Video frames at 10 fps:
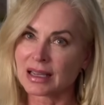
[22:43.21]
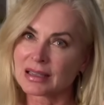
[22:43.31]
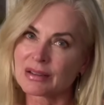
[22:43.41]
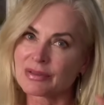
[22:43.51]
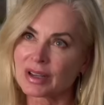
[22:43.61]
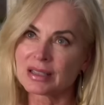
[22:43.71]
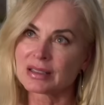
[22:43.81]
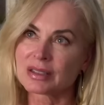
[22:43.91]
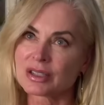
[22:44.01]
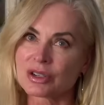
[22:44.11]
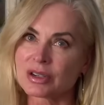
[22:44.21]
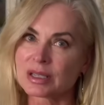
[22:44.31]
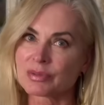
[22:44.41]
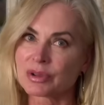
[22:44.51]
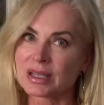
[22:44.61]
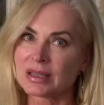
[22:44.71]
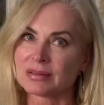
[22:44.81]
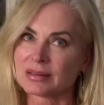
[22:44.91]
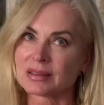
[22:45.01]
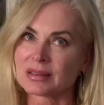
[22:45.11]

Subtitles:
I find that the journey is pretty